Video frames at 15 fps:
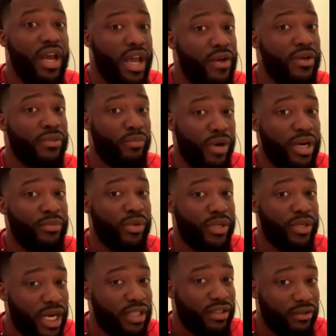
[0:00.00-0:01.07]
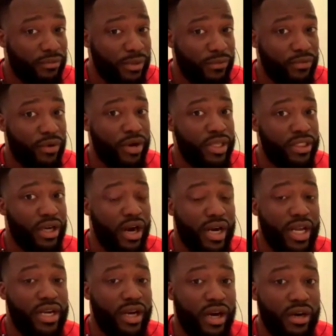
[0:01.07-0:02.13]
He was pretty productive before he started
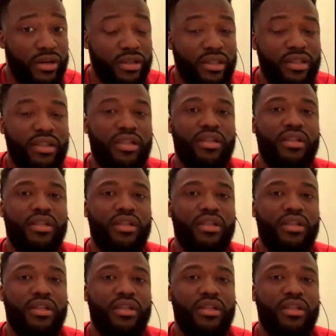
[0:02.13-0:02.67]
getting hurt.